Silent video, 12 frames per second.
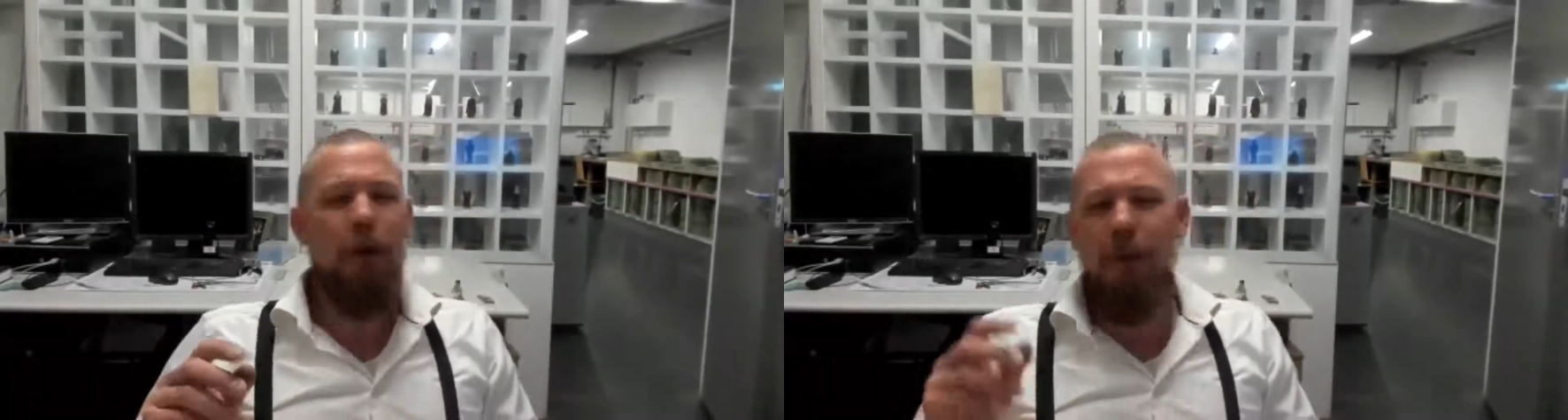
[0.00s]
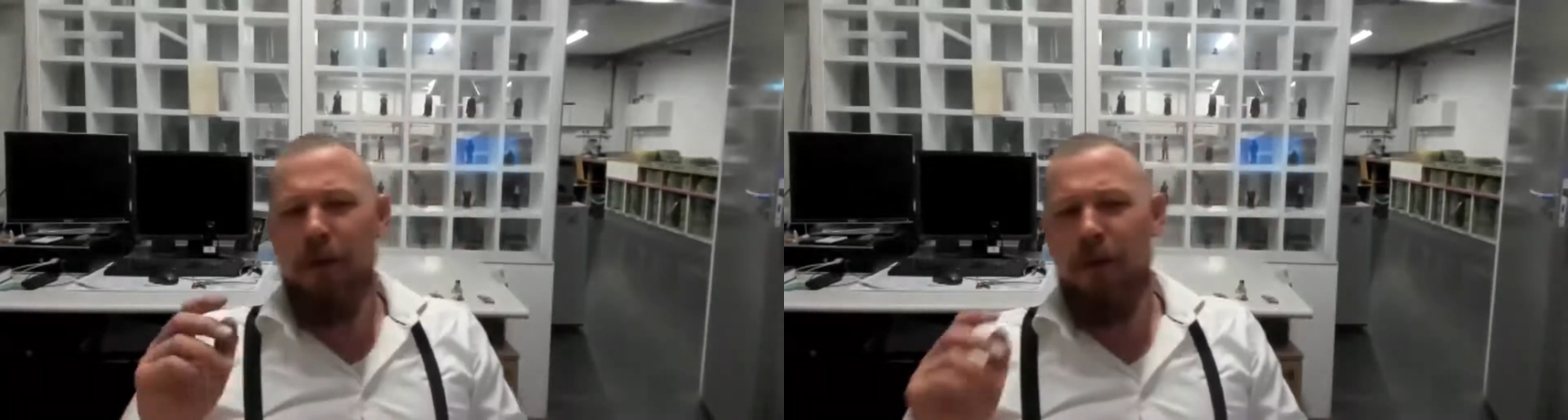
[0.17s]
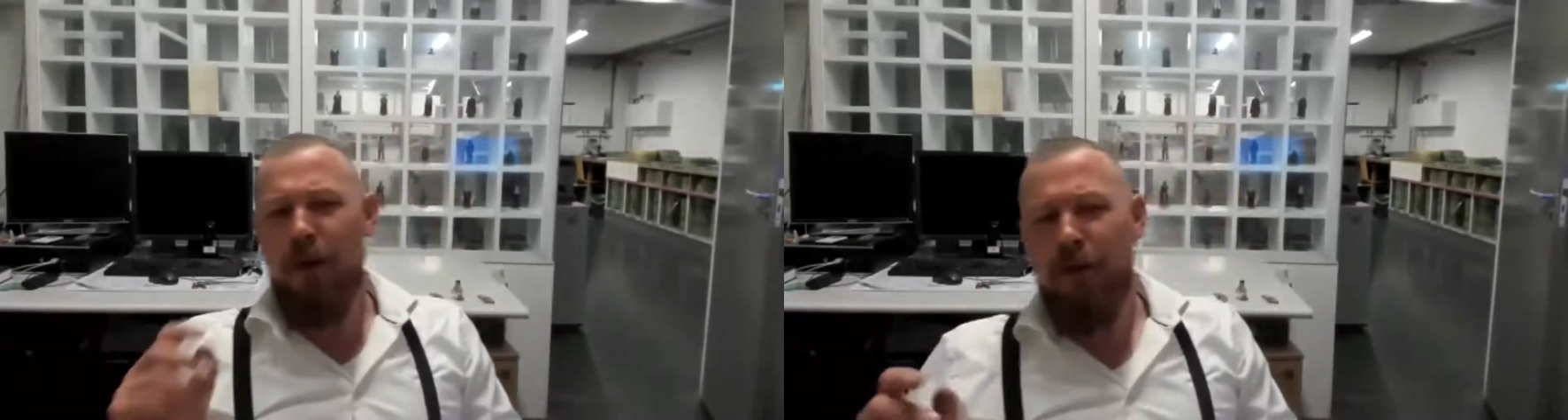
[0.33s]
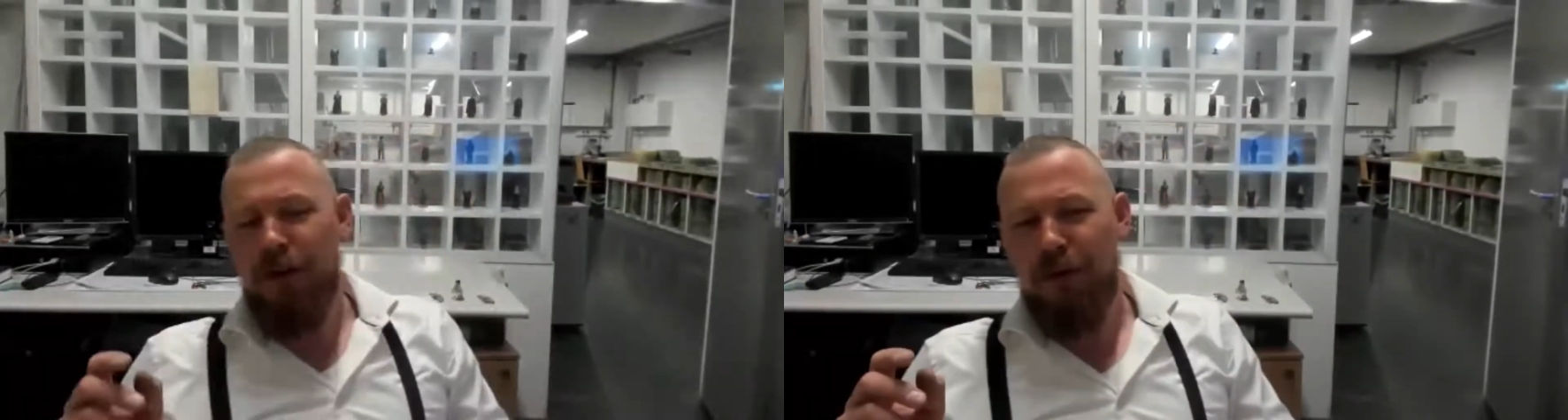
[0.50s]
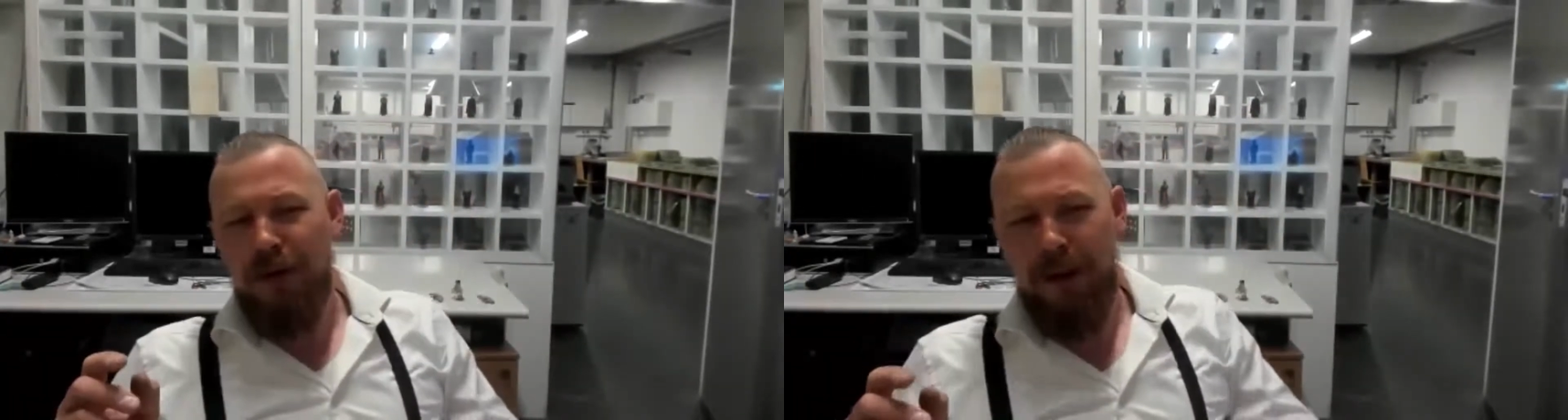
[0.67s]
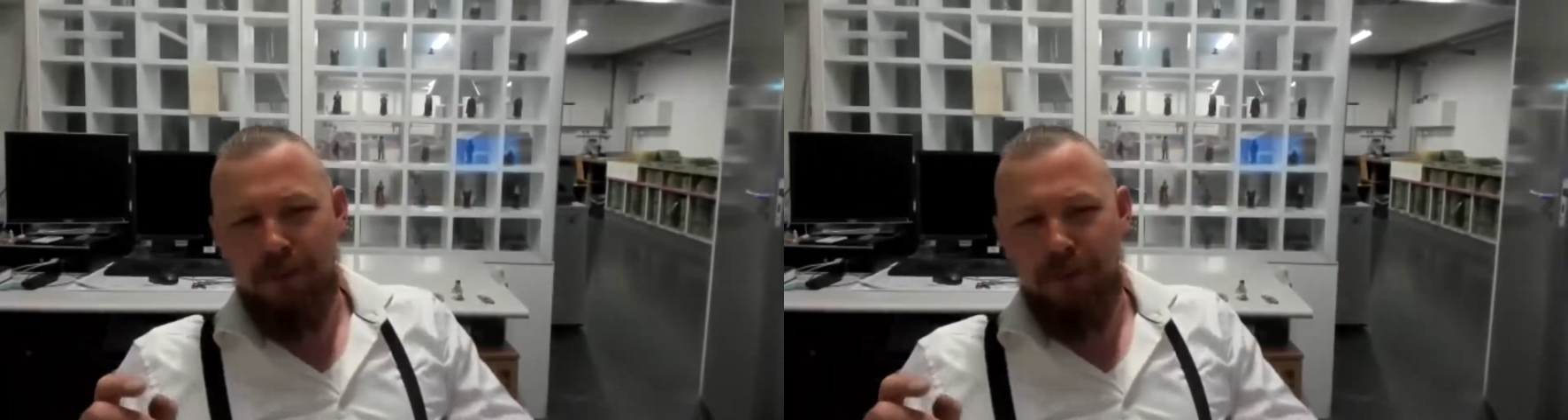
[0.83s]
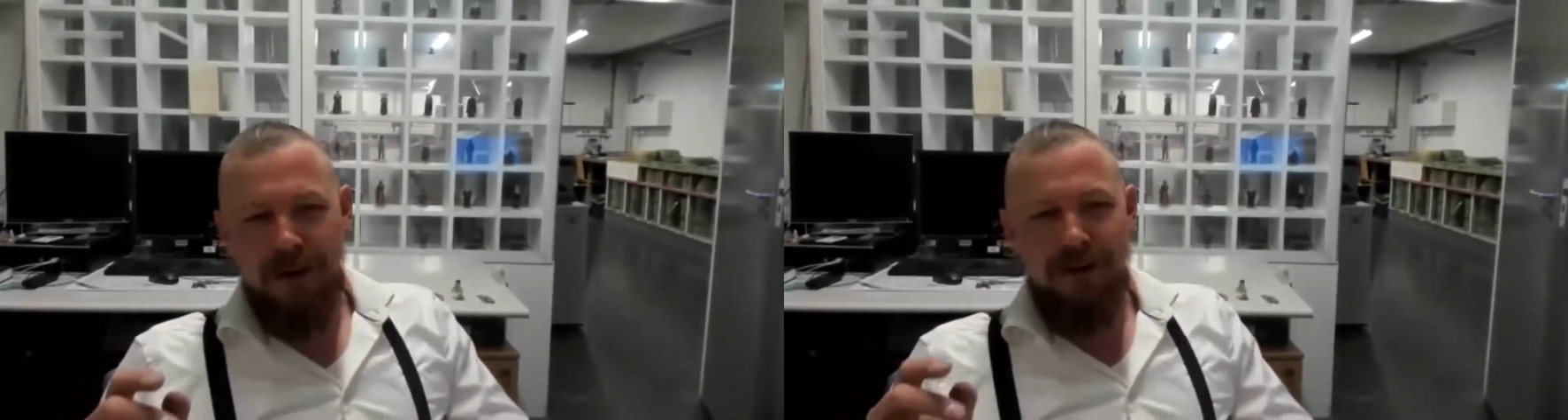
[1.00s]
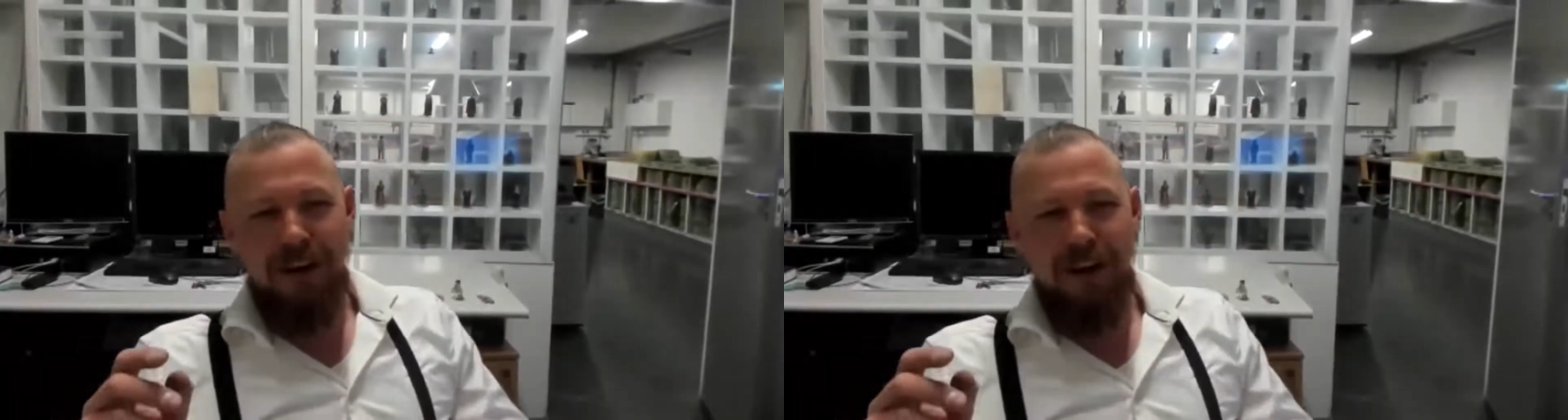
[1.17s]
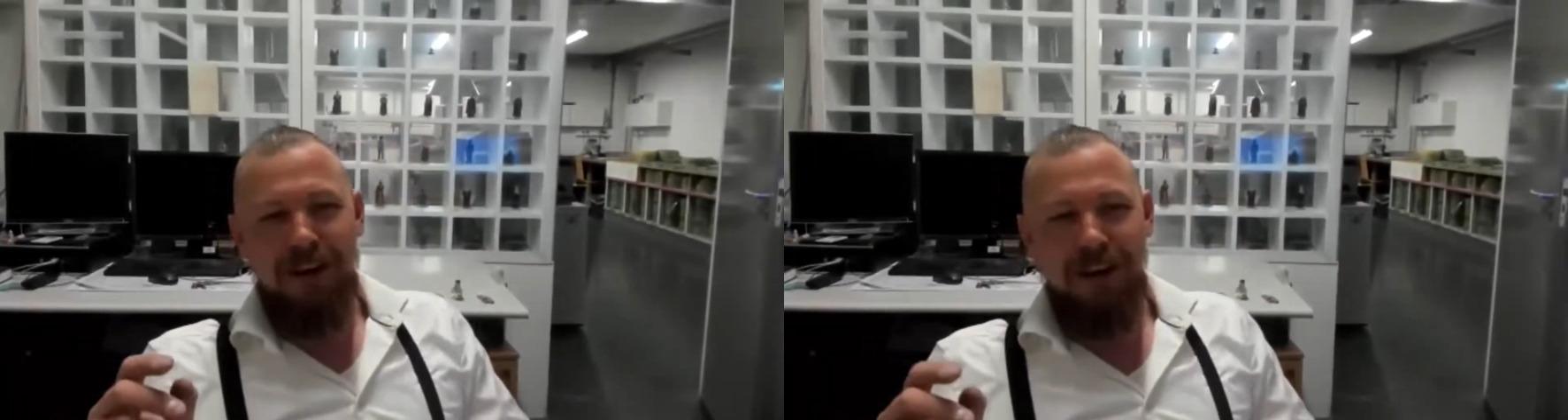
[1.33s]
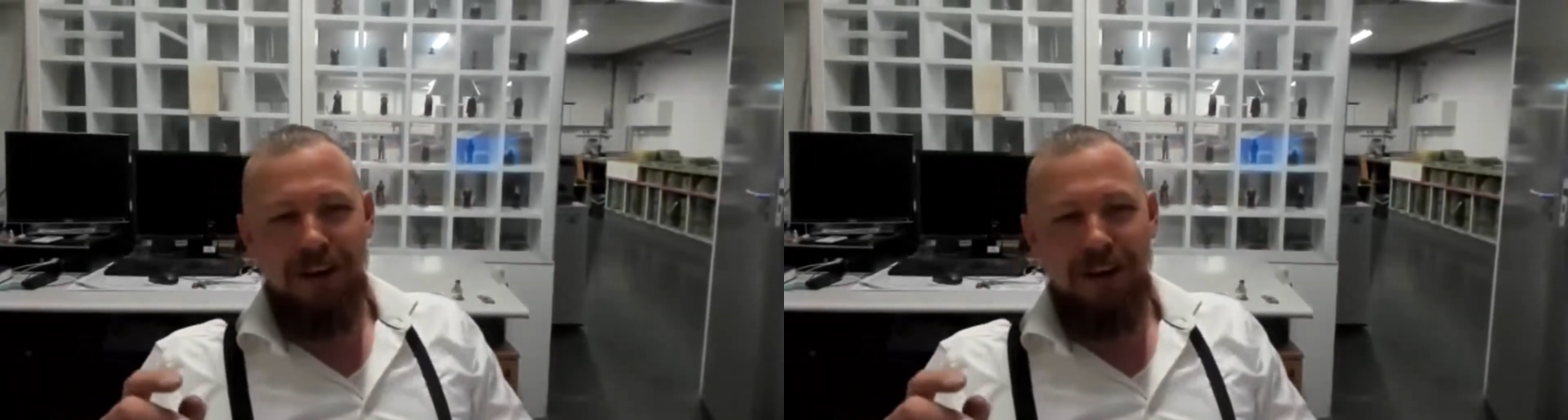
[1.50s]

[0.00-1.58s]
problem with 3D printing,